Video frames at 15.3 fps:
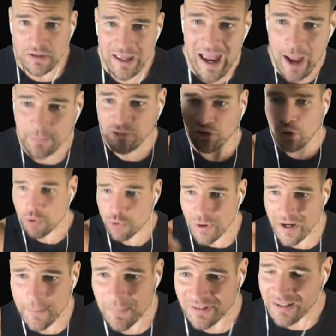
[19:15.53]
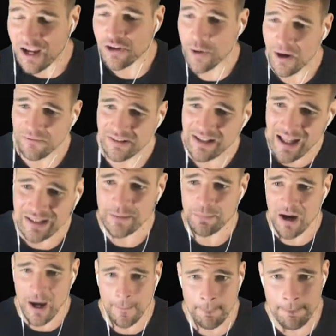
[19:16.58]
It happened so quick, but now you have a
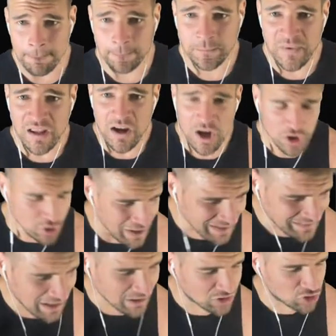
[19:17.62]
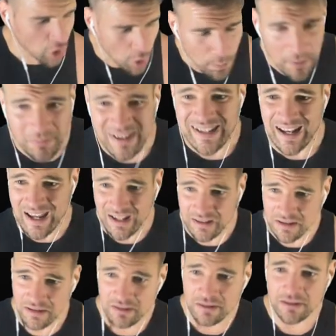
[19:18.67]
lollipop. You got that dopamine
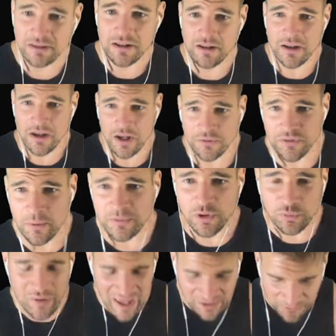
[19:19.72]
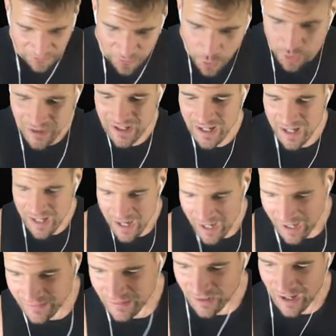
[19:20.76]
hit from the red 40
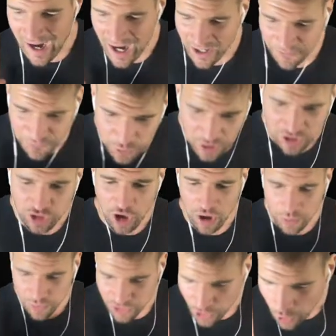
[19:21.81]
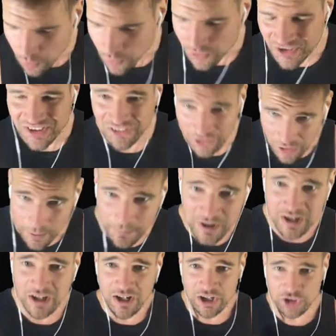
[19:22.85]
and the high fructose corn syrup
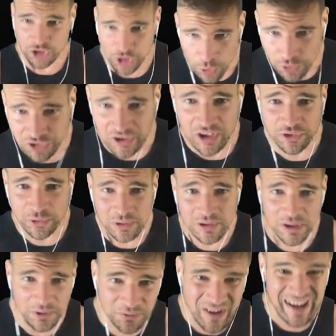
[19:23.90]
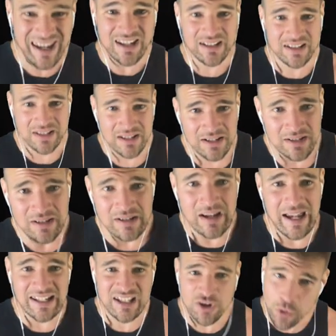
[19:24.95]
juicing through your veins.
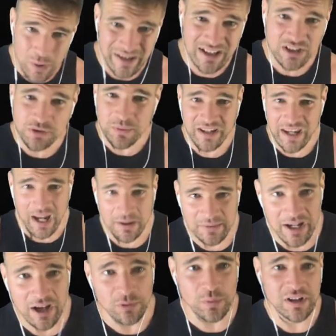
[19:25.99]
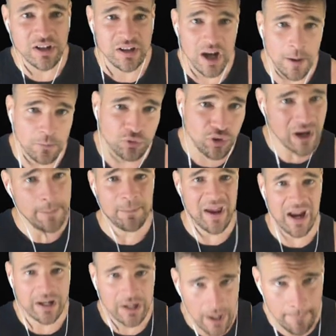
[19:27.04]
As quick as we came down, we could come right
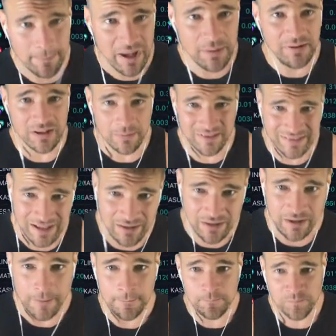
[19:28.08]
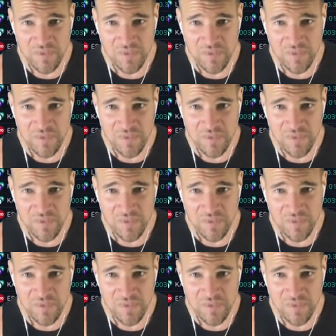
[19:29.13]
back up, baby, let me tell you.